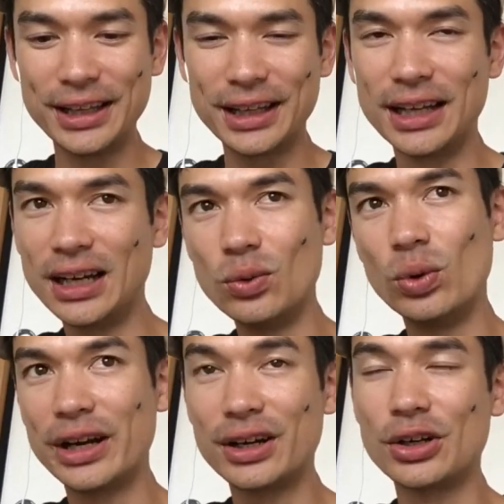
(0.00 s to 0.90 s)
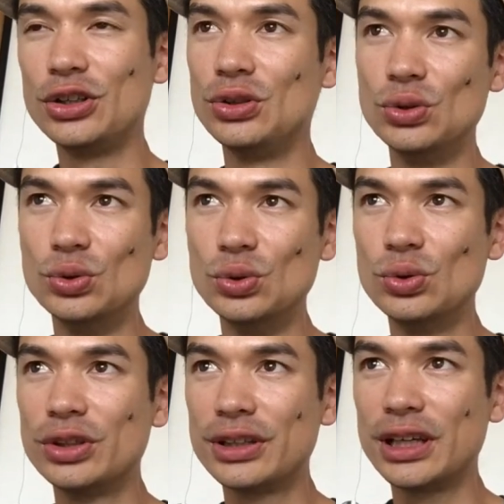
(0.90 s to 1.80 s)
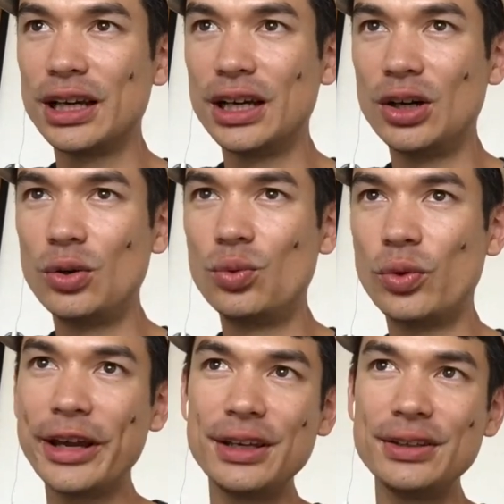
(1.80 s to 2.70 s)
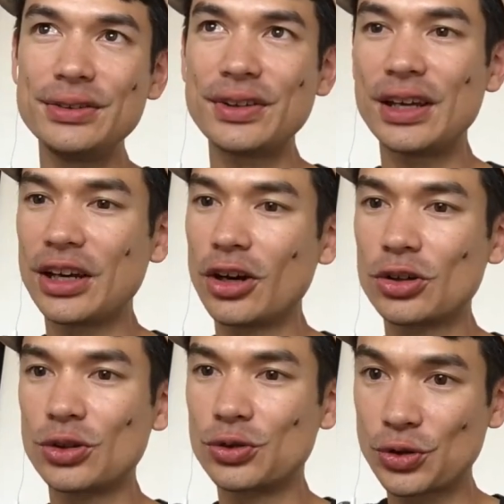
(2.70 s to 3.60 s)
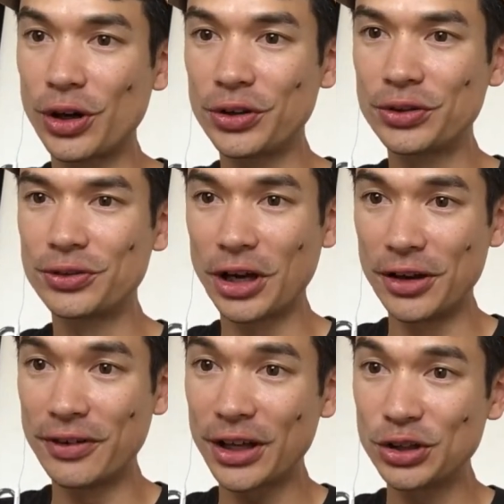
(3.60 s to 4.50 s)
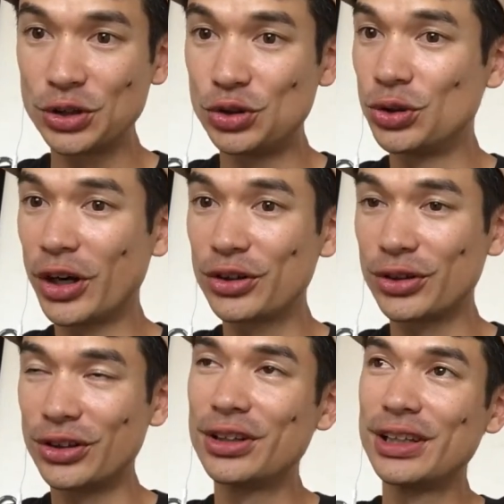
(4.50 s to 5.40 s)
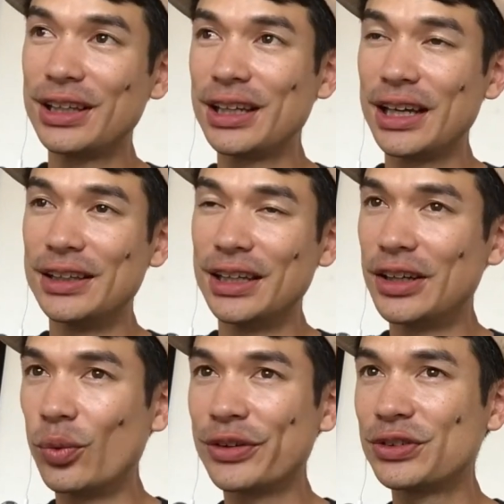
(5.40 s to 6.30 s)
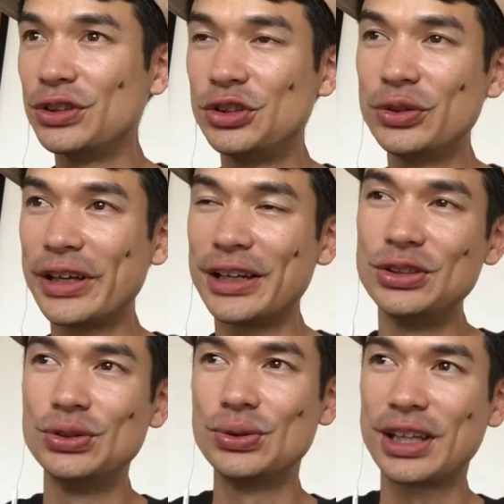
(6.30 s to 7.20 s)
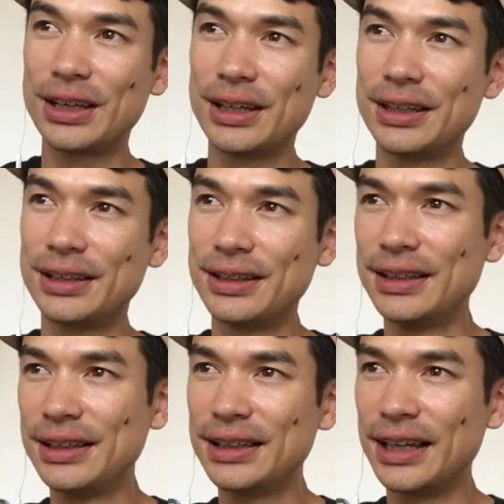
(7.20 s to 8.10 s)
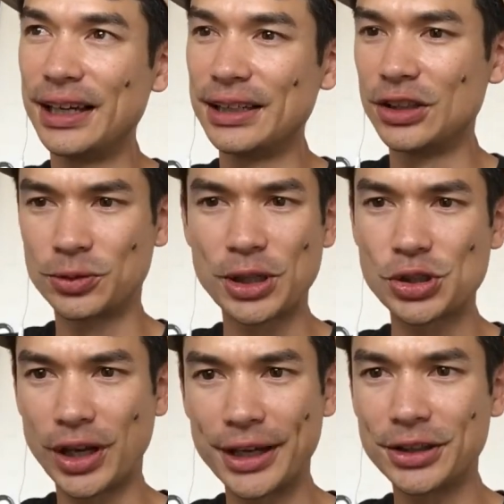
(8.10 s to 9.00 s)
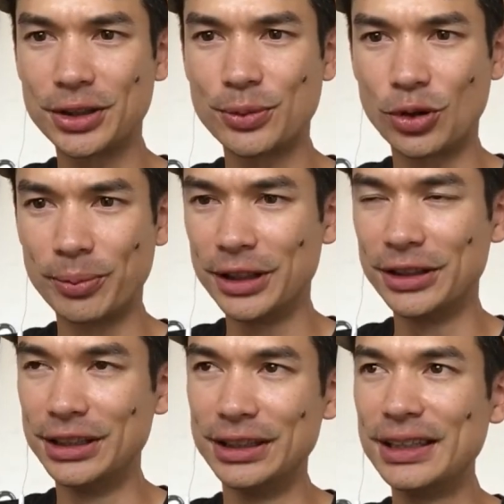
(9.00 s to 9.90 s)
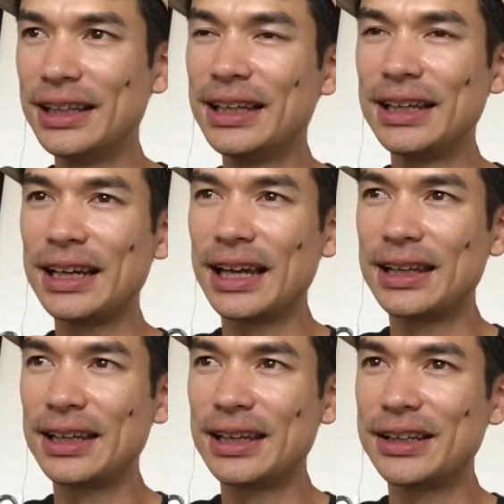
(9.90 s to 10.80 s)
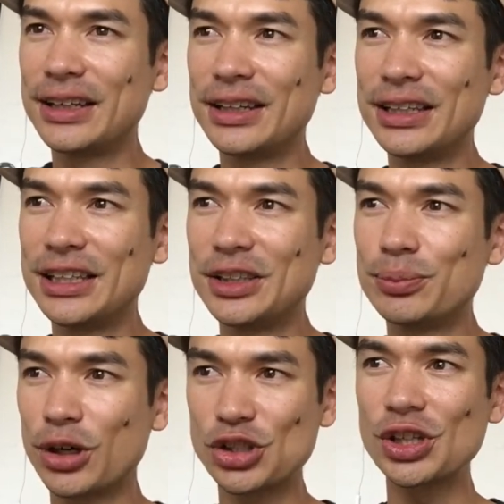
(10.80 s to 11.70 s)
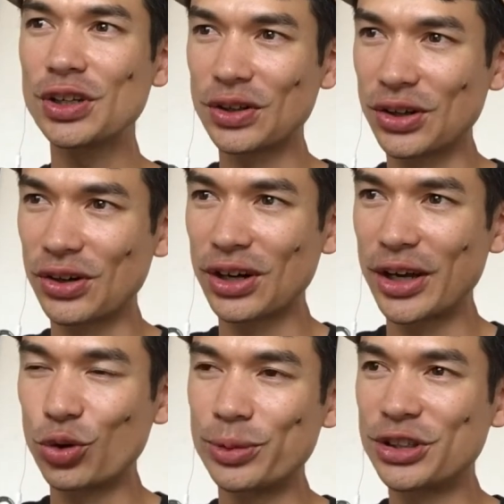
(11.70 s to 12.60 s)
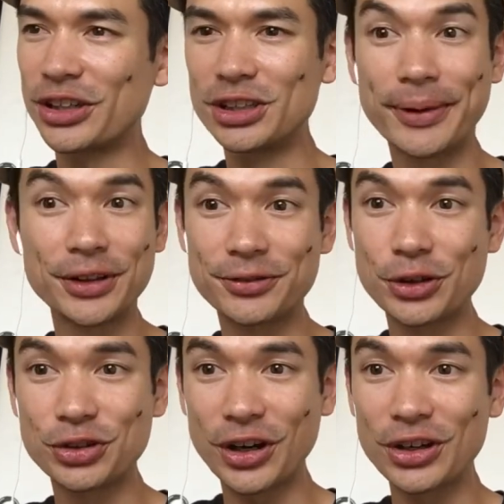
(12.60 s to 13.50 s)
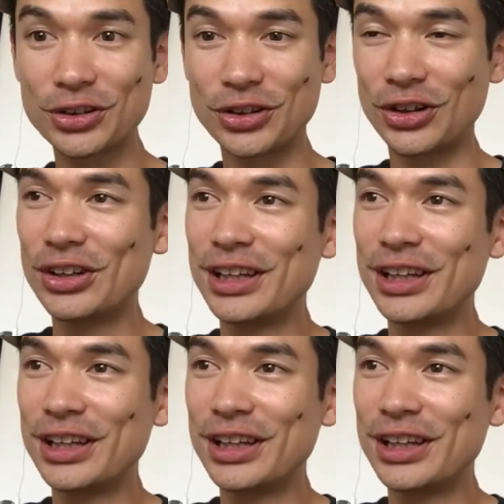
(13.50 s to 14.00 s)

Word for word: uh, where you uh, raise a character's trust value to 100, and then once you do that you can get a special item or ability. And then in particular, I will be talking about the first character,